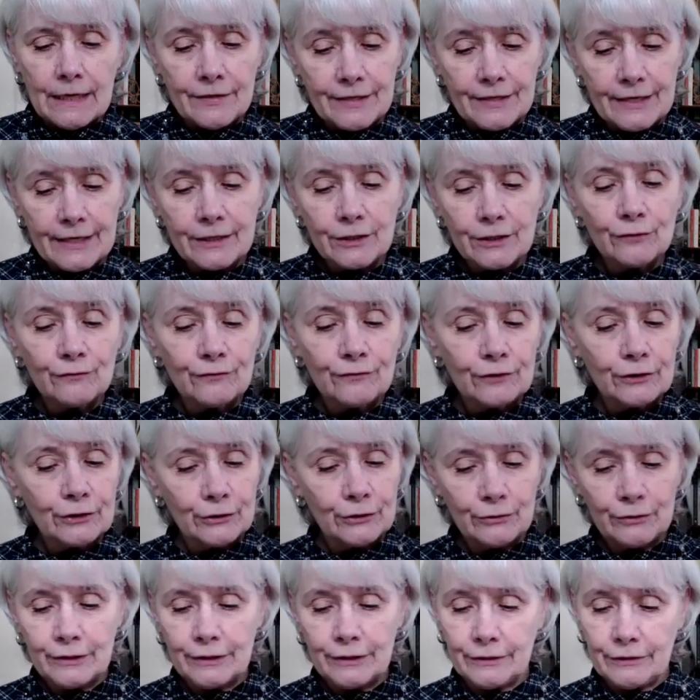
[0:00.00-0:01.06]
Thank you for
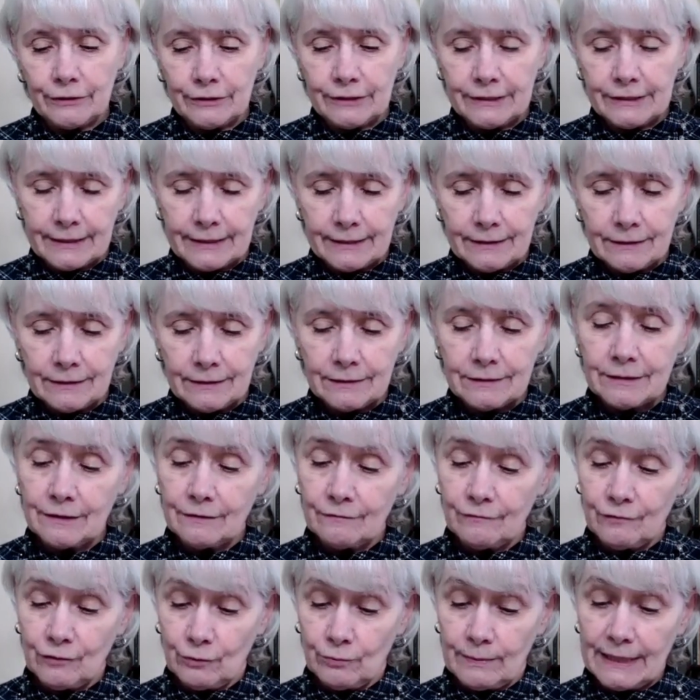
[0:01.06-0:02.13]
using your skills
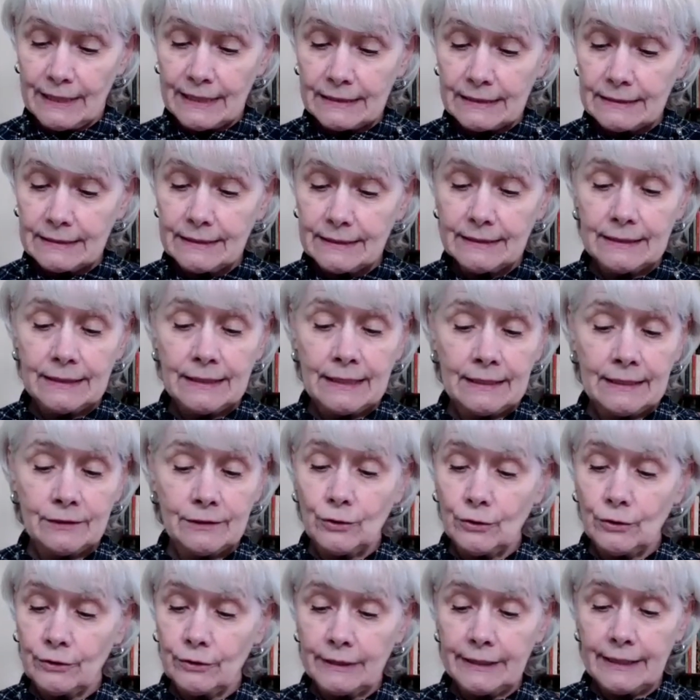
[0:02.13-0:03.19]
of directing and
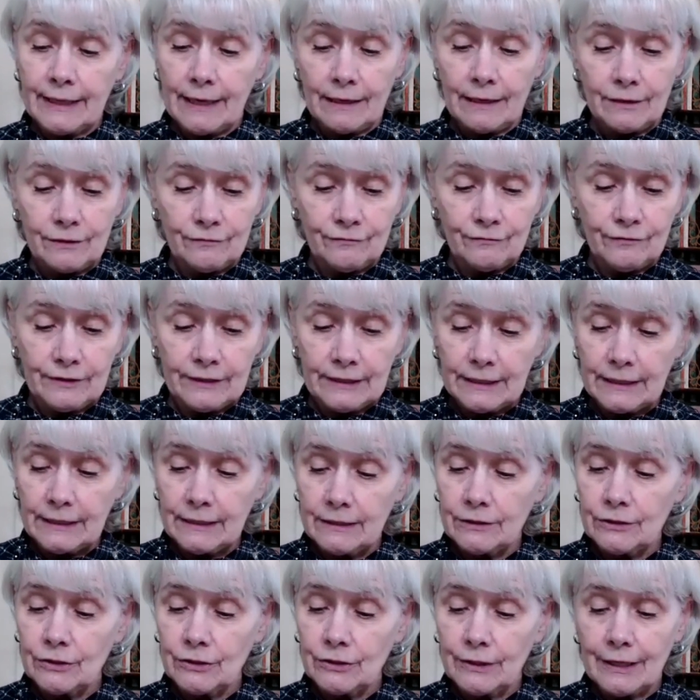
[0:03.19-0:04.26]
choreography
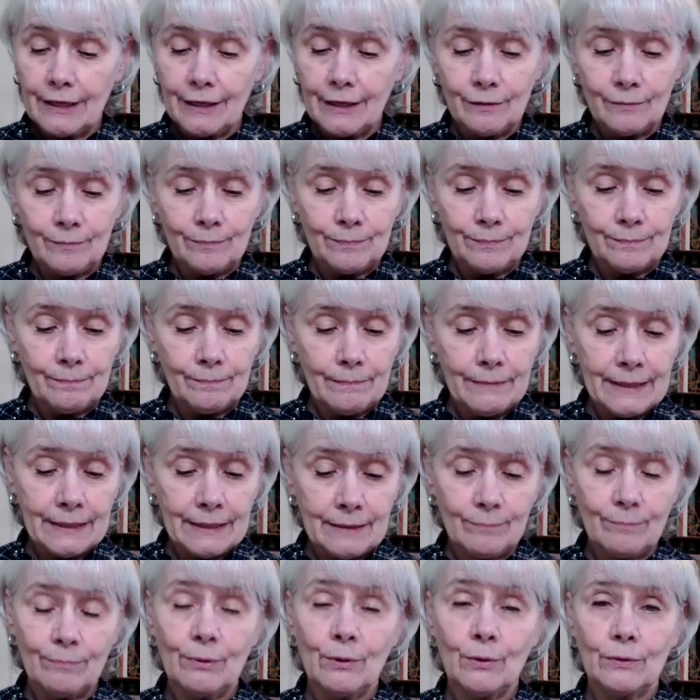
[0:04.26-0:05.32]
to help
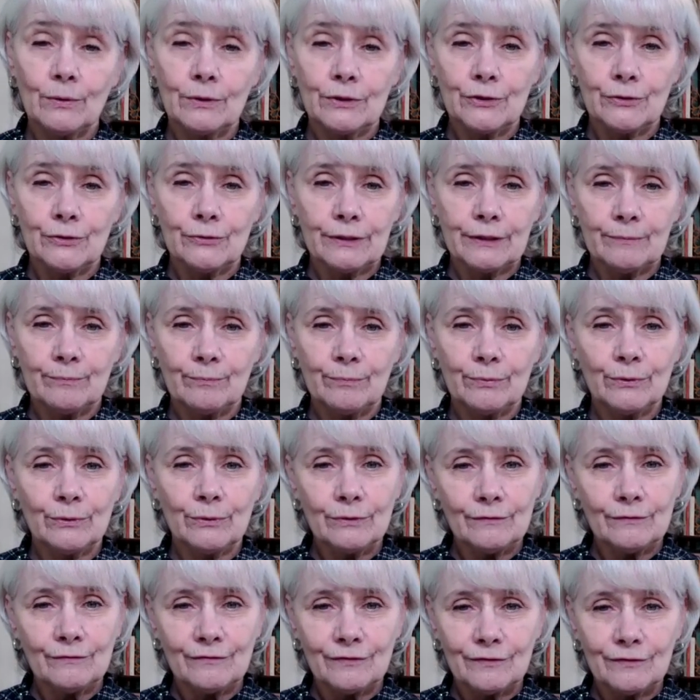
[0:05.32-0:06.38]
make poetry
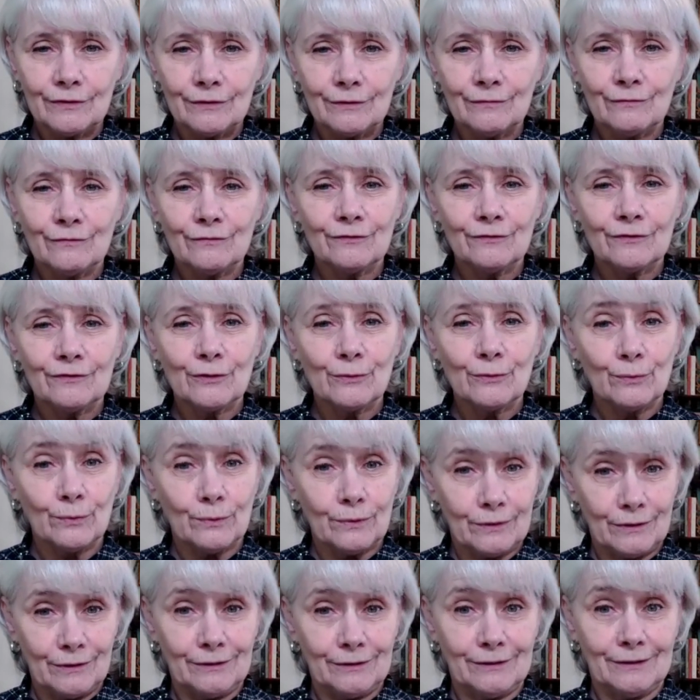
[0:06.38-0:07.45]
beautiful for the
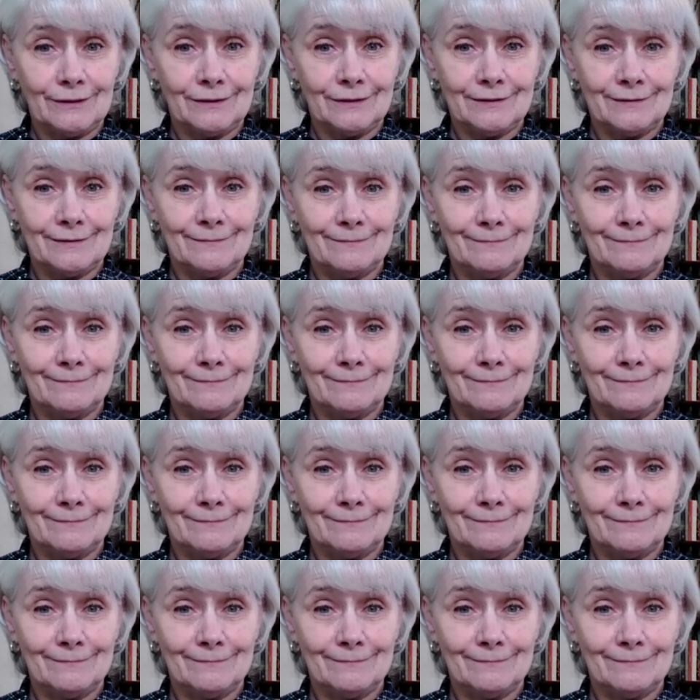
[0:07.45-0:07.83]
world.